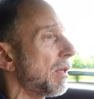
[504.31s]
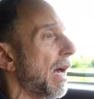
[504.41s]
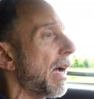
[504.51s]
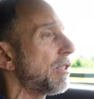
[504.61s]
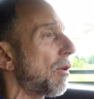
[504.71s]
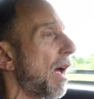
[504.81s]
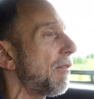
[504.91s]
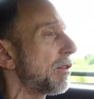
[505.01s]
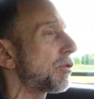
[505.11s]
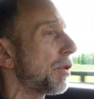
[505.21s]
The
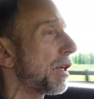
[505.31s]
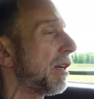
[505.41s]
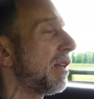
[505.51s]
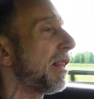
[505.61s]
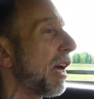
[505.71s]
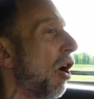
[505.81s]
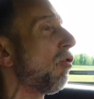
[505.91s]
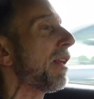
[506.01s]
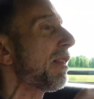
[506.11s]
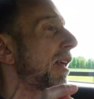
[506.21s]
iDrive is really good. The
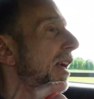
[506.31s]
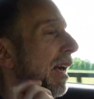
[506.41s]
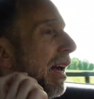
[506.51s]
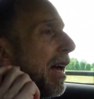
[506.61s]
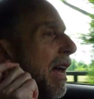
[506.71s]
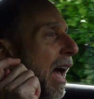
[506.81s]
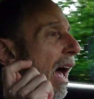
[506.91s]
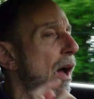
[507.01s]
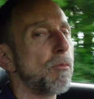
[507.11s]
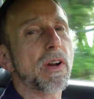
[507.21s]
only thing
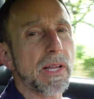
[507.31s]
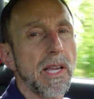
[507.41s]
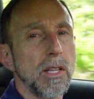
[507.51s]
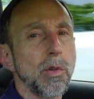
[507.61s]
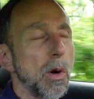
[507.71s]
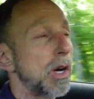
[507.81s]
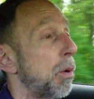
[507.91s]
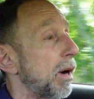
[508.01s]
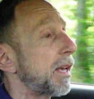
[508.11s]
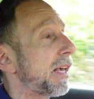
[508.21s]
I'm running into a
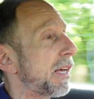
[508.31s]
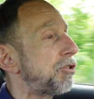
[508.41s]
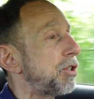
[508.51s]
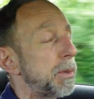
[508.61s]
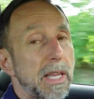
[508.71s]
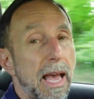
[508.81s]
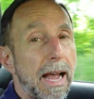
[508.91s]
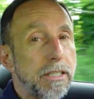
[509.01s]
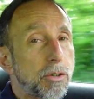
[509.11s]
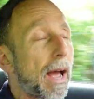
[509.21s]
quirky issue with the
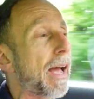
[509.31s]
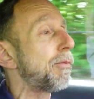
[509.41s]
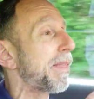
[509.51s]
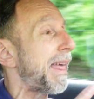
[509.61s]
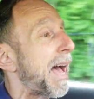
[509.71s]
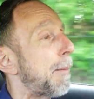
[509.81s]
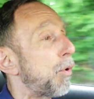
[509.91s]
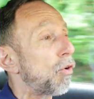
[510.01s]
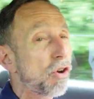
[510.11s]
iDrive with Apple